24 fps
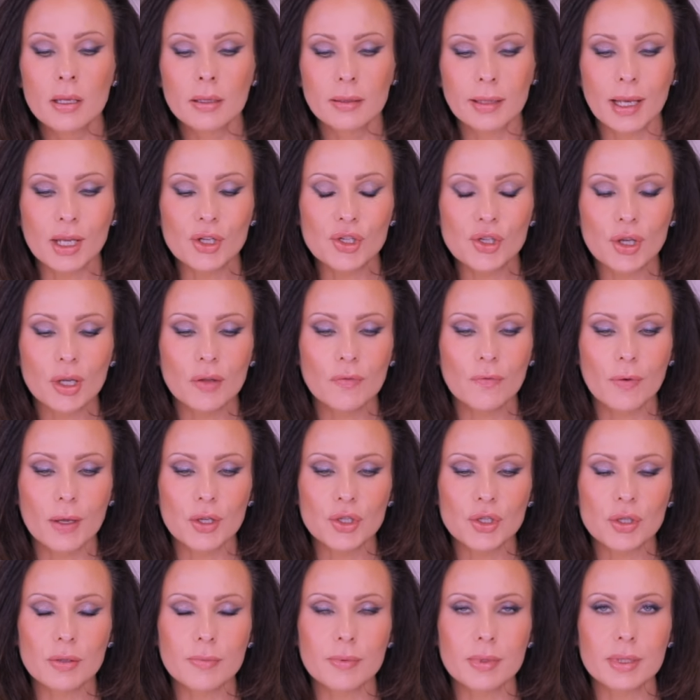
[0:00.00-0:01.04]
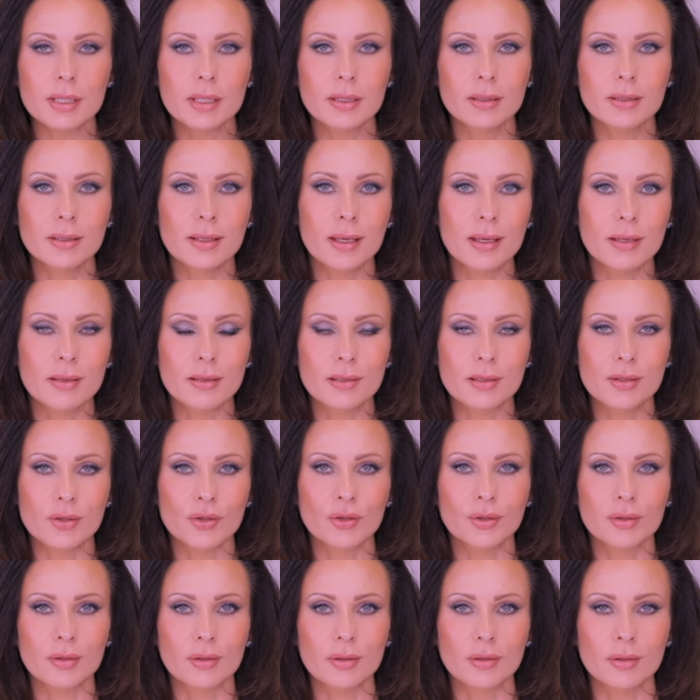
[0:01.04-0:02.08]
Nightshade vegetables contain a
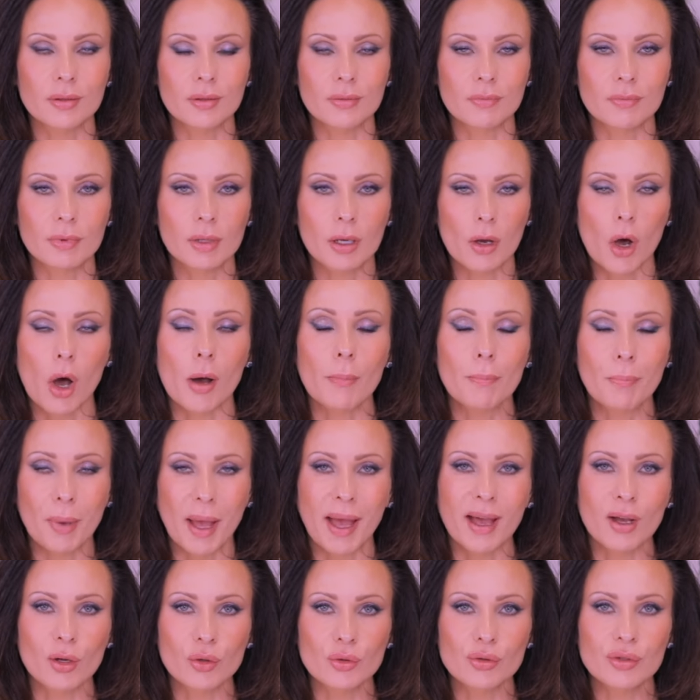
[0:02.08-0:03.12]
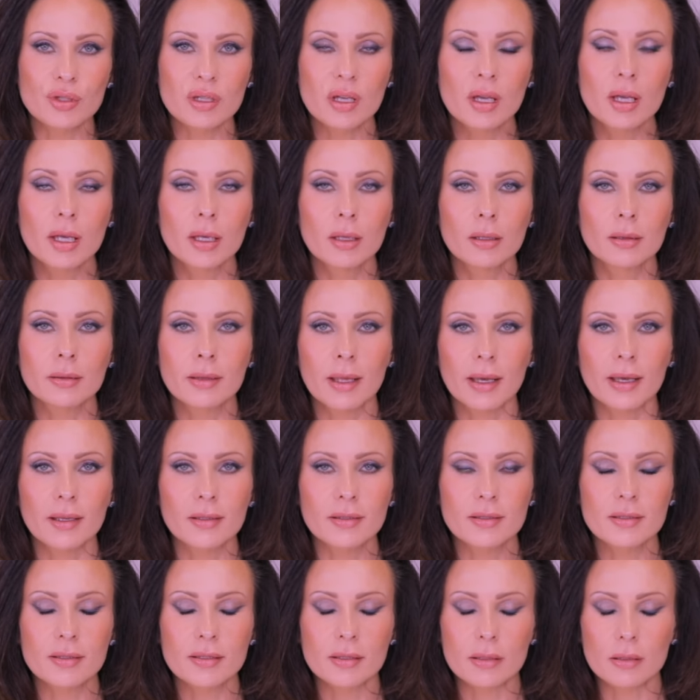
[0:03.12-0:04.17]
certain compound
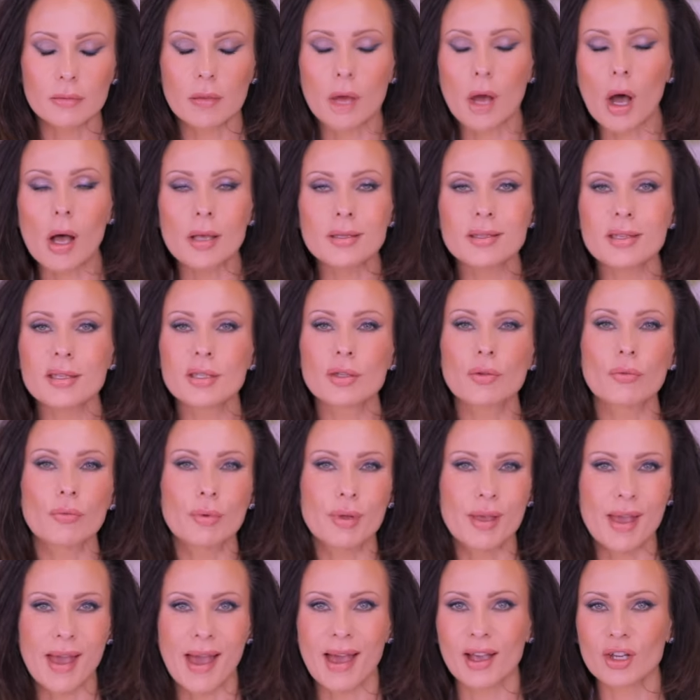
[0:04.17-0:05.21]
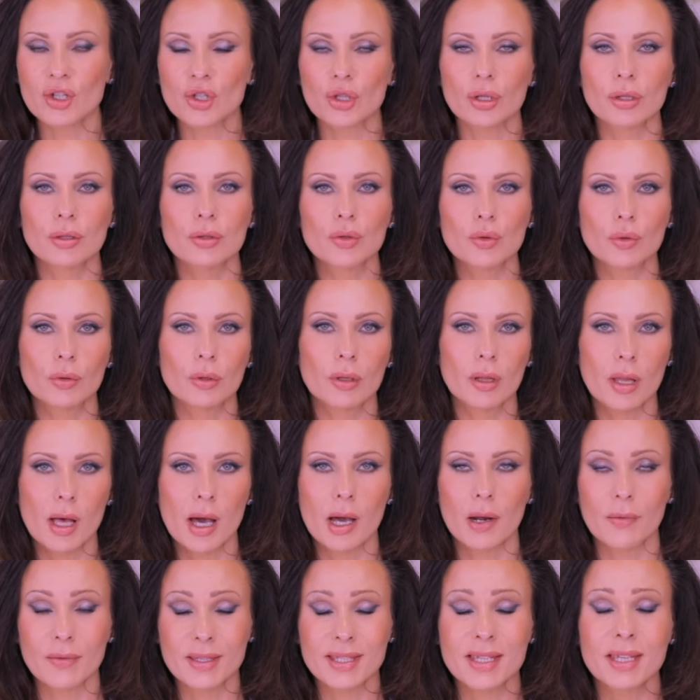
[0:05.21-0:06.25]
that causes a reaction to a
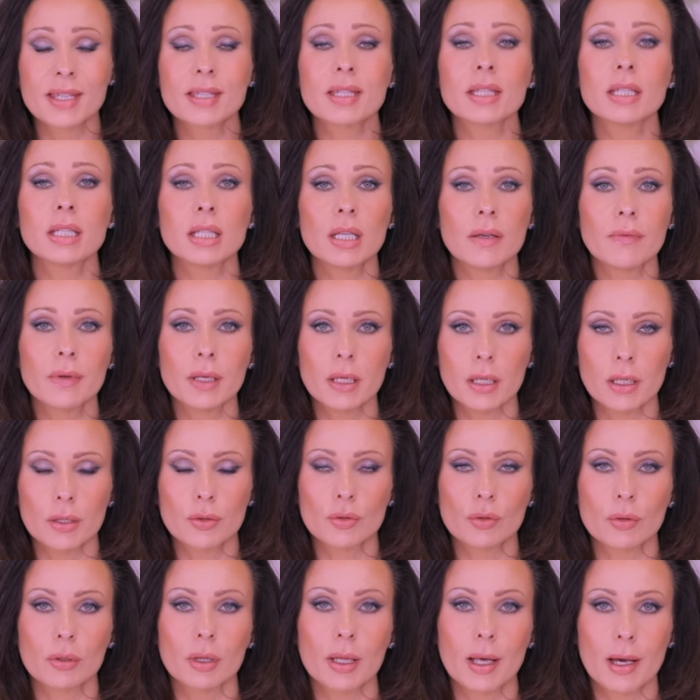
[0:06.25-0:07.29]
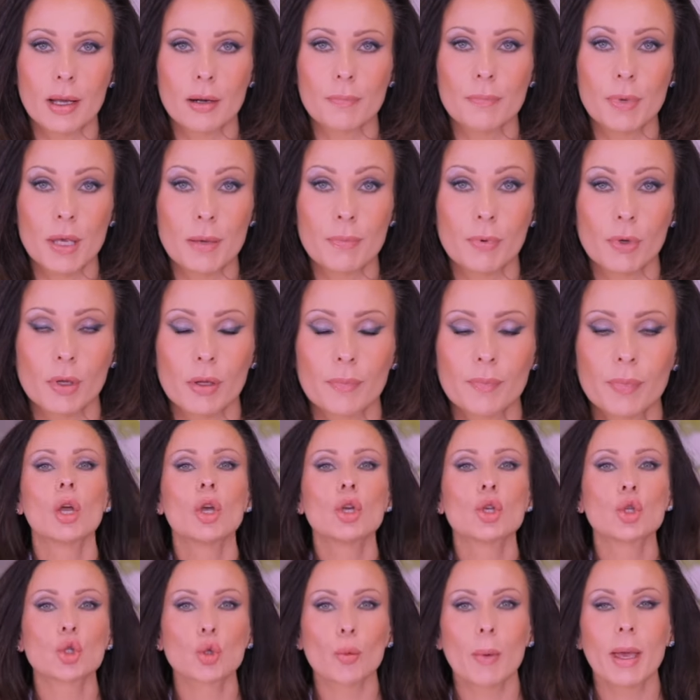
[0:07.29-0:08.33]
lot of sensitivity to a lot of people.
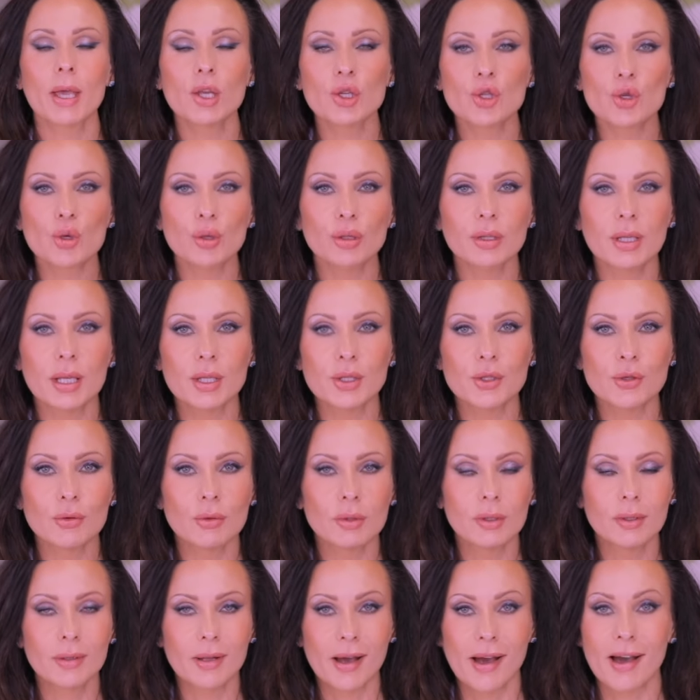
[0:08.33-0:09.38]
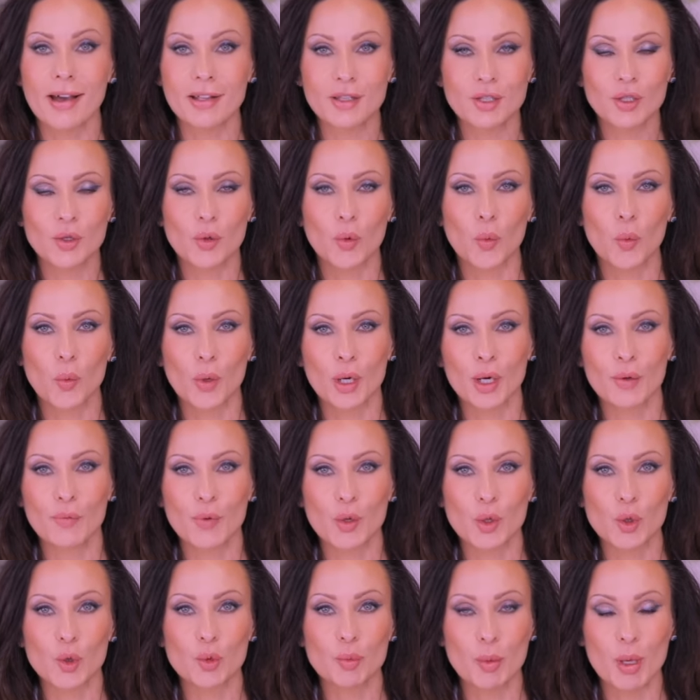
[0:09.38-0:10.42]
So make sure that you're not one of
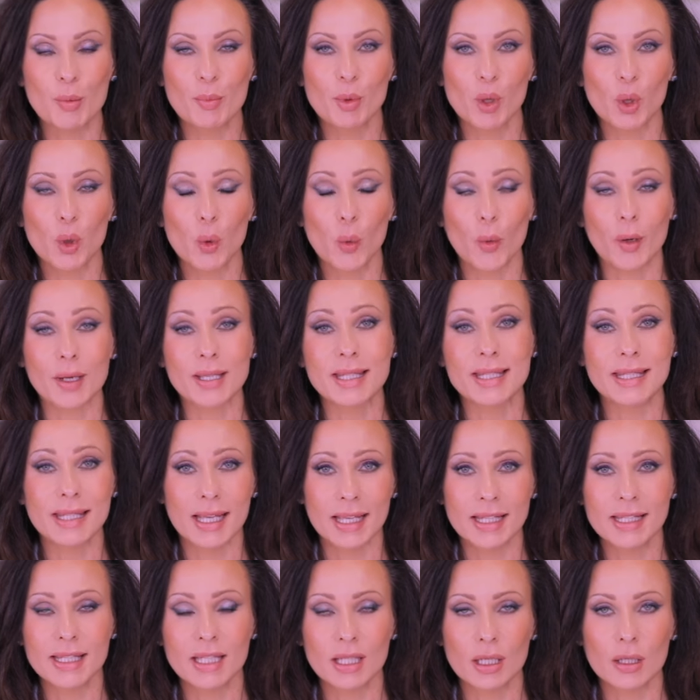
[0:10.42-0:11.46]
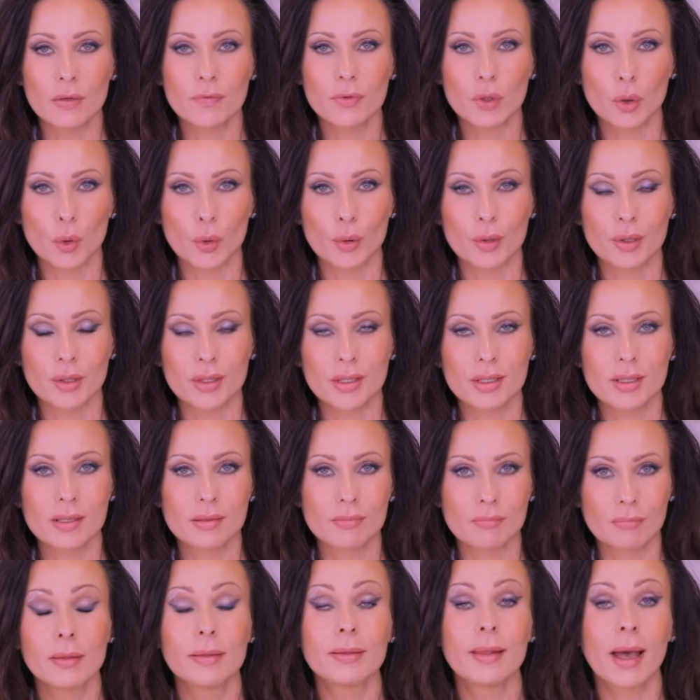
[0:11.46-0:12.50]
those people who are sensitive
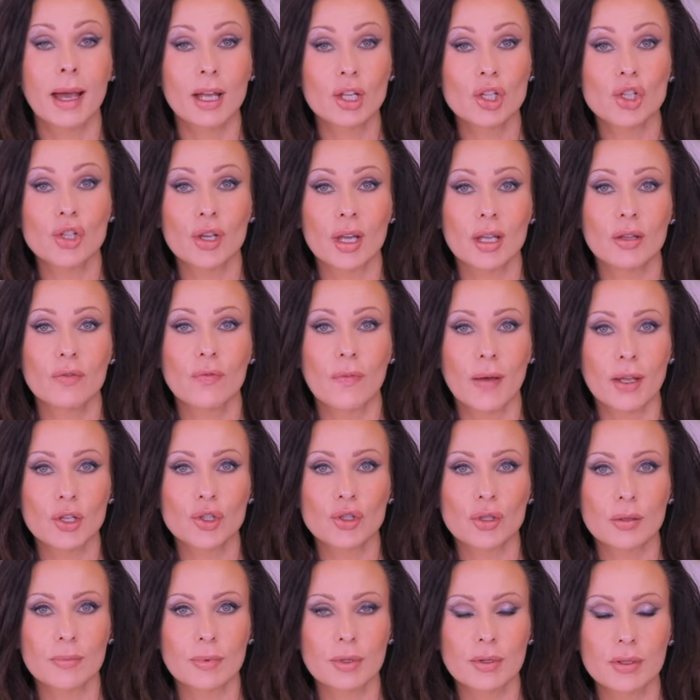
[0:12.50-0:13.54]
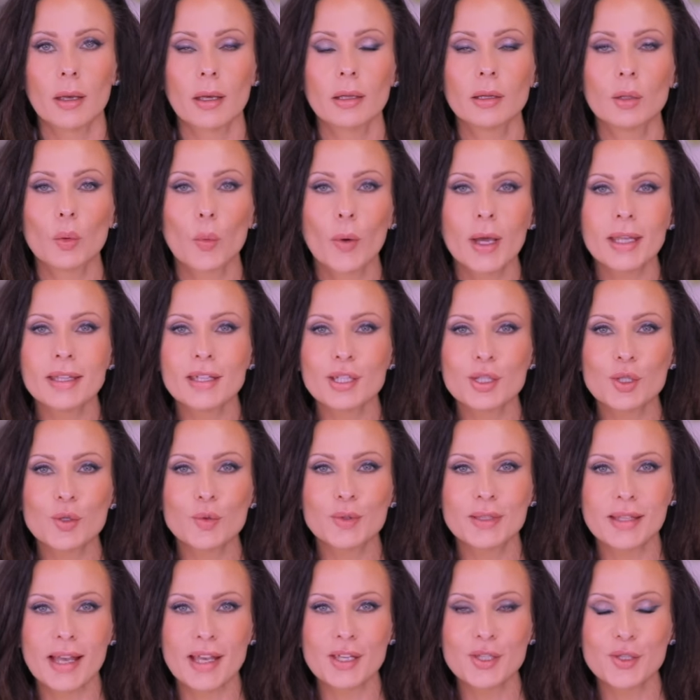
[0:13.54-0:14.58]
towards nightshade vegetables. And the way that you
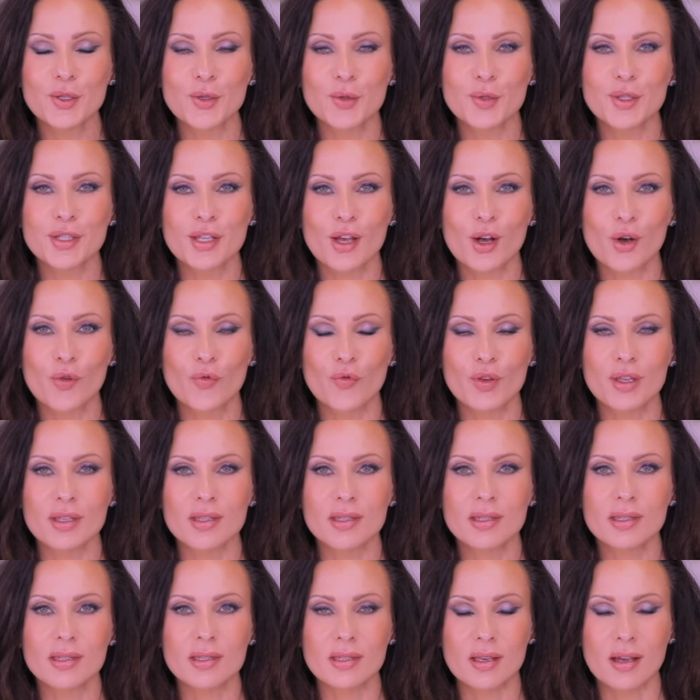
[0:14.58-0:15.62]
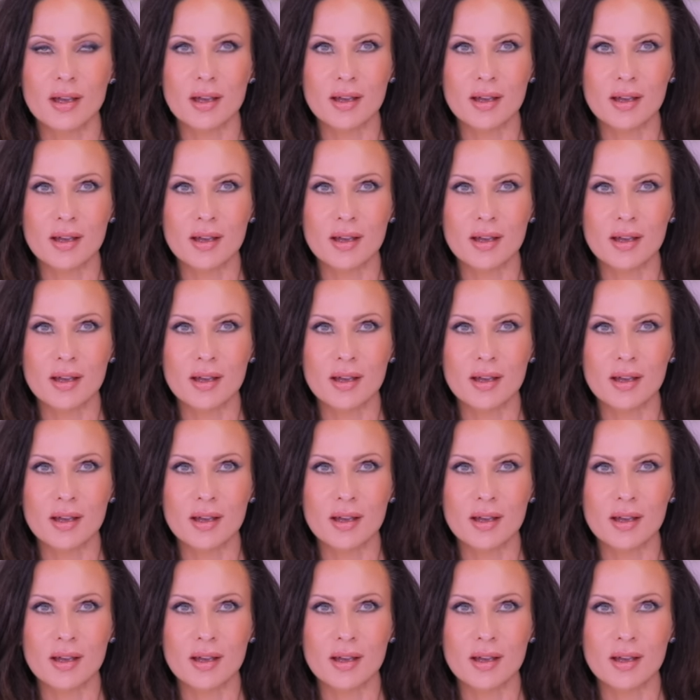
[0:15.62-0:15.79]
test yourself is